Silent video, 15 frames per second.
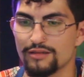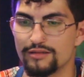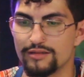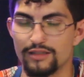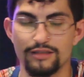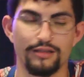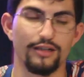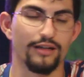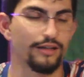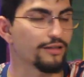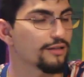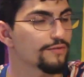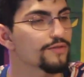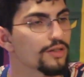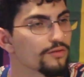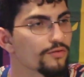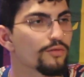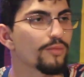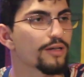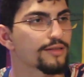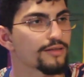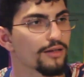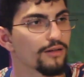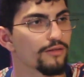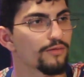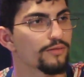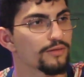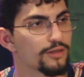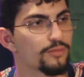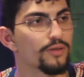thing that I could have done for myself,
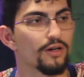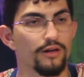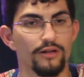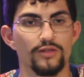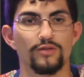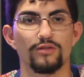to be honest